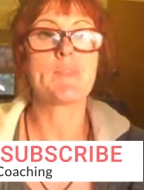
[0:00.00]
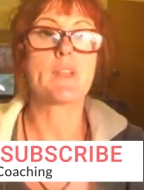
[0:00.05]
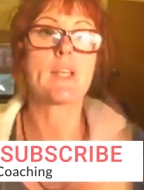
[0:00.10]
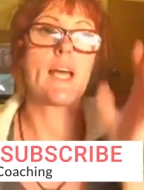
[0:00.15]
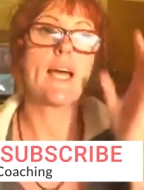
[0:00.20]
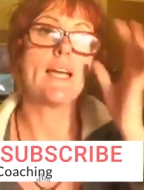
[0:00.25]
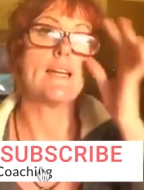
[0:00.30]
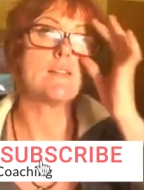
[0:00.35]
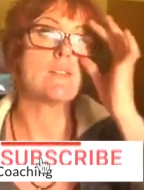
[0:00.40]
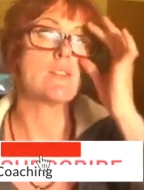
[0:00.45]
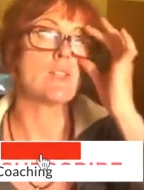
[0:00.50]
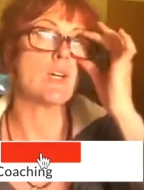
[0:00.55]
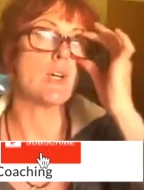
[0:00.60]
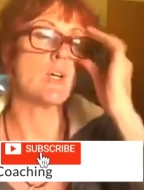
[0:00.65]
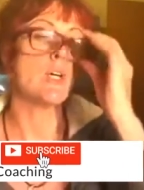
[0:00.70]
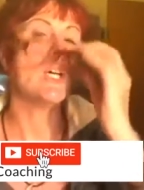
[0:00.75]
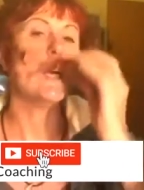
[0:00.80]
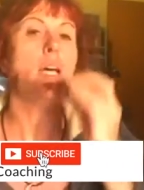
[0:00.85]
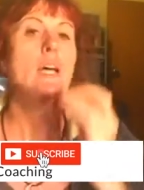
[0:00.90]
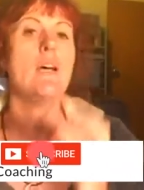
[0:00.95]
Okay, so
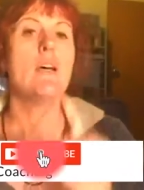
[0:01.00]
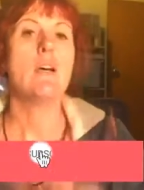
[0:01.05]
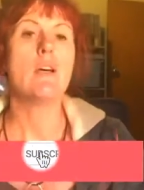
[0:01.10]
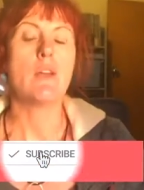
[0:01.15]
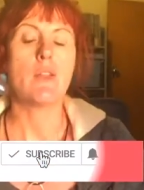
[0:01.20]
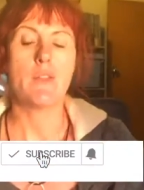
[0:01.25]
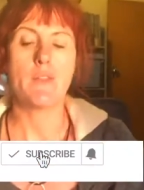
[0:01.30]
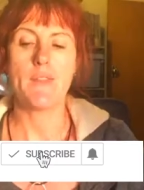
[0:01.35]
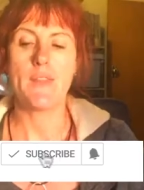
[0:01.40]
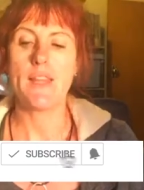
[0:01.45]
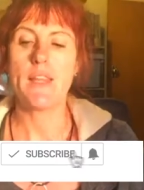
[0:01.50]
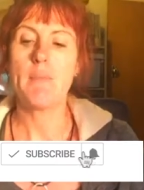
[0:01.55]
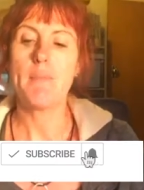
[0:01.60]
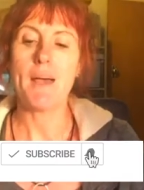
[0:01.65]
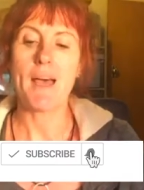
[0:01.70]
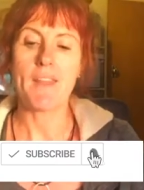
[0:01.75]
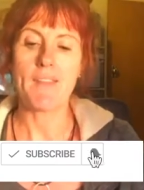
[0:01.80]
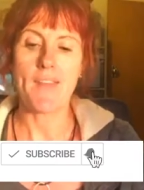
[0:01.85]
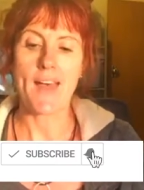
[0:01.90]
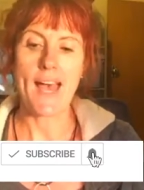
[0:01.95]
think
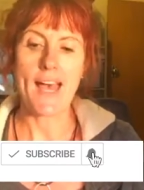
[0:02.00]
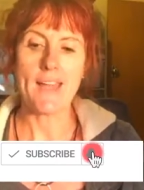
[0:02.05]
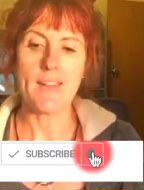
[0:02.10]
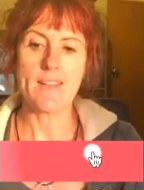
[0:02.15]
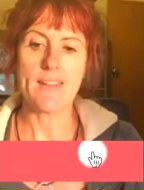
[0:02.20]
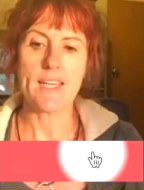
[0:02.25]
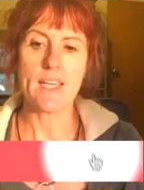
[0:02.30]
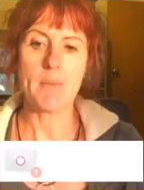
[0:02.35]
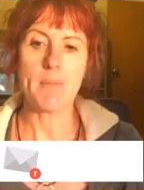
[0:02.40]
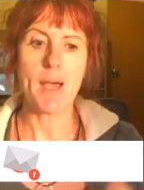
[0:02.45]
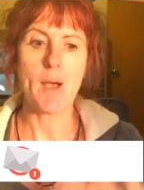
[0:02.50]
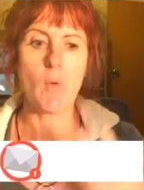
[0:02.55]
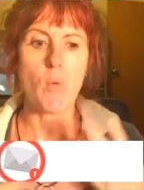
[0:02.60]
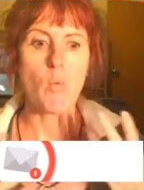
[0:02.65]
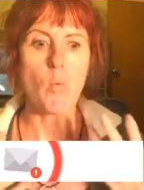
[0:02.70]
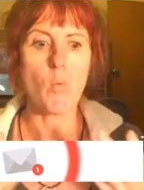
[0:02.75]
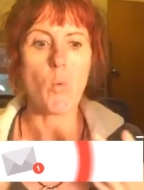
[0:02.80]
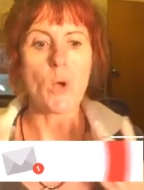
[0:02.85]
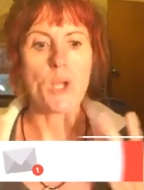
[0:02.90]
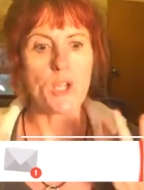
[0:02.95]
about that. Think about
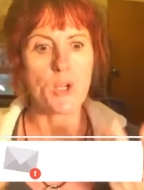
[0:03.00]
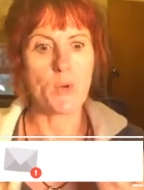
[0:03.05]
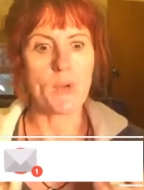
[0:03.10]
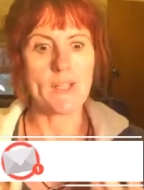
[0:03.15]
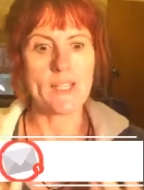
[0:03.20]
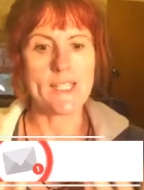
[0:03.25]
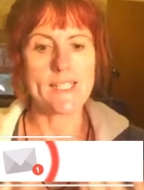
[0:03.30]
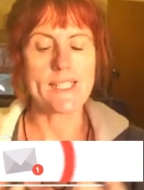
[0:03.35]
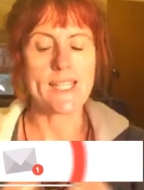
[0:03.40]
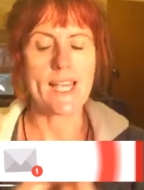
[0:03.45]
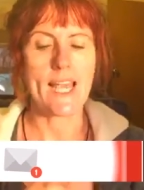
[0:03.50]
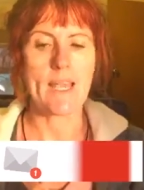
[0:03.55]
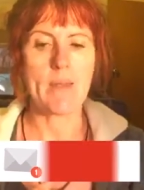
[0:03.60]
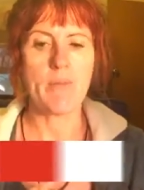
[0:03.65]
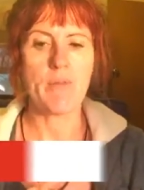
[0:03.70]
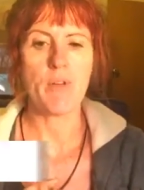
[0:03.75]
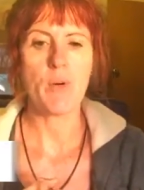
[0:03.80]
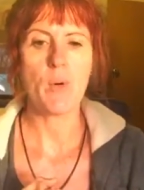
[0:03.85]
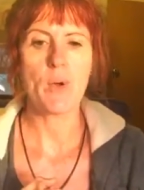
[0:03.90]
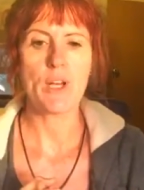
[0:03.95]
what you're in this game
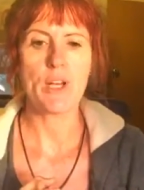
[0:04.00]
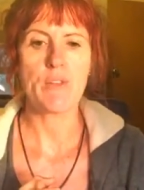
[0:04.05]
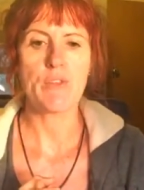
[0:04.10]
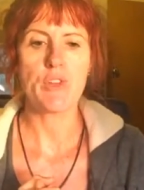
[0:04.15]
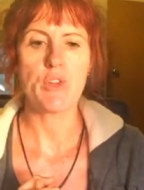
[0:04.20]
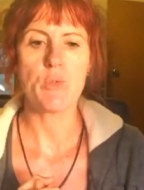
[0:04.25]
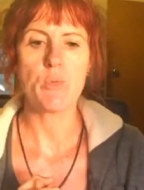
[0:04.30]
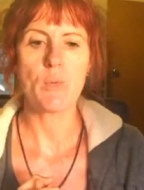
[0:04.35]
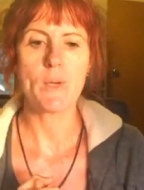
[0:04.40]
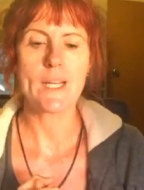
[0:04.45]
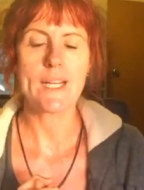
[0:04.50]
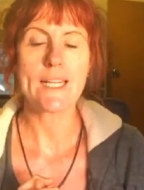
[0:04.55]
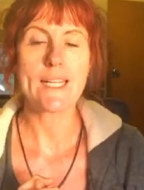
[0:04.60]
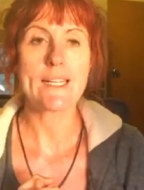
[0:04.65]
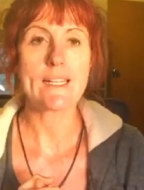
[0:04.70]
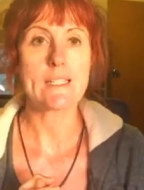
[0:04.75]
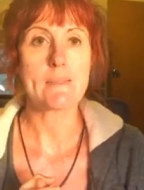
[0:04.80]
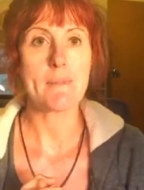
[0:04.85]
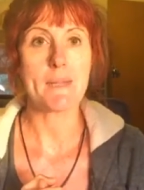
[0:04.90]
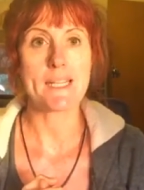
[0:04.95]
for, and if you really
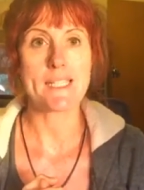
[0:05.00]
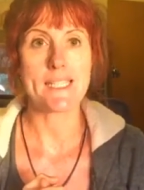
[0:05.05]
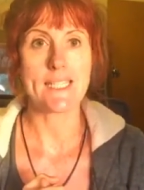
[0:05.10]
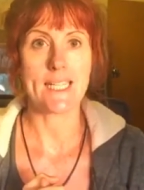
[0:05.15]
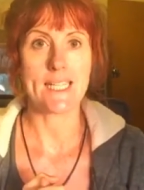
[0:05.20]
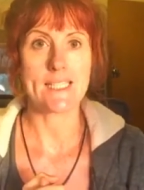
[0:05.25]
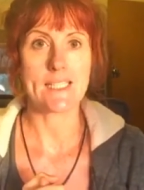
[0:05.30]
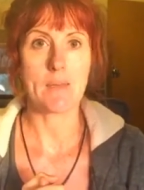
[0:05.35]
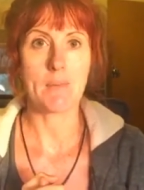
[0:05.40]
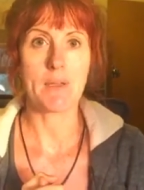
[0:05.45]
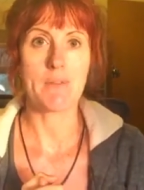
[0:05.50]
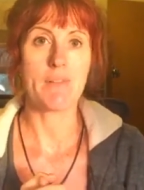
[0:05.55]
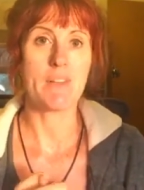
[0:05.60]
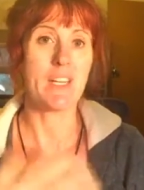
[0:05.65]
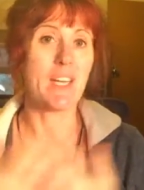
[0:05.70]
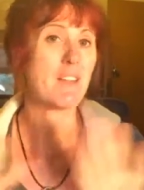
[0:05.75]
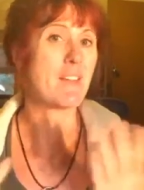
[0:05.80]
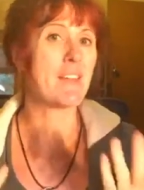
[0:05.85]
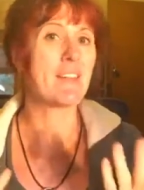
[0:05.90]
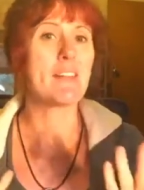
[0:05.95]
expect to get something for
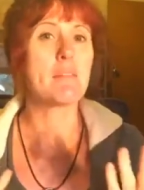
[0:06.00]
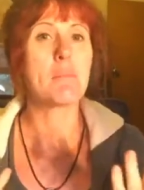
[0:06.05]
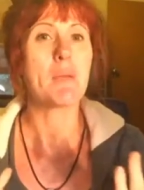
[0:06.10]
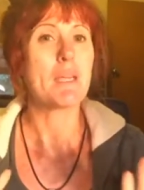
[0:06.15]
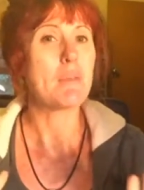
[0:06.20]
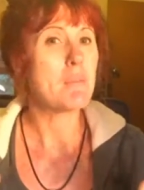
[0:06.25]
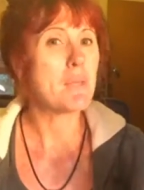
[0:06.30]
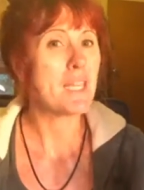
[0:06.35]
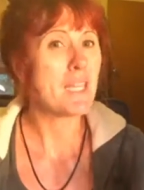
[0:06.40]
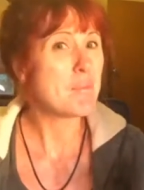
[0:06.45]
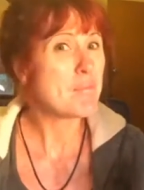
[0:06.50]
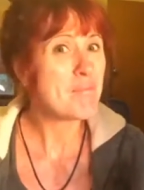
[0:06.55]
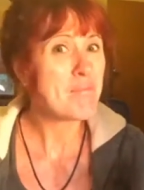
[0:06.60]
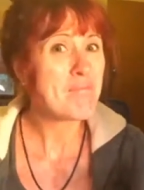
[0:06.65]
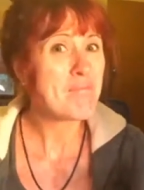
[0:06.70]
nothing, then maybe